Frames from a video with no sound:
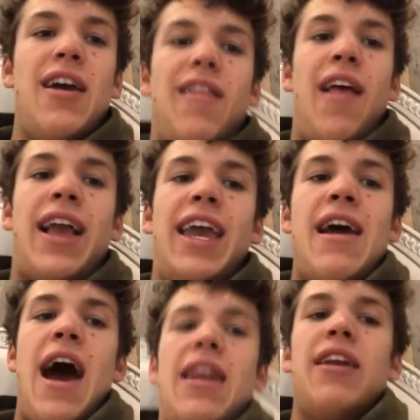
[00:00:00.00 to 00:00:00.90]
like, it
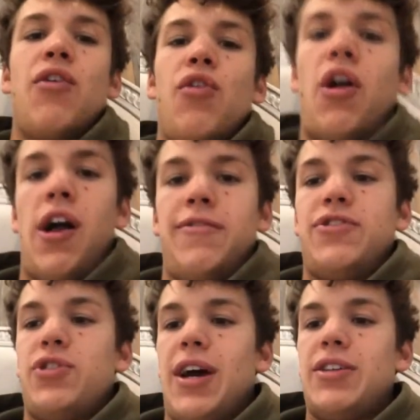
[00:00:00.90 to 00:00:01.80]
added a lot of
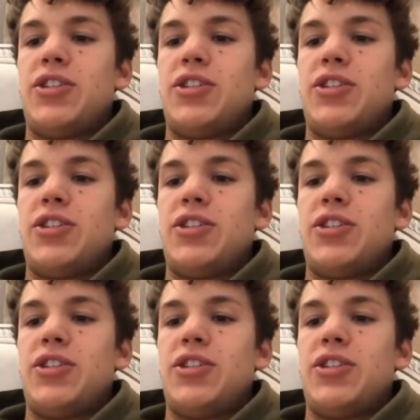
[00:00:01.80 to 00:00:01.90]
stress.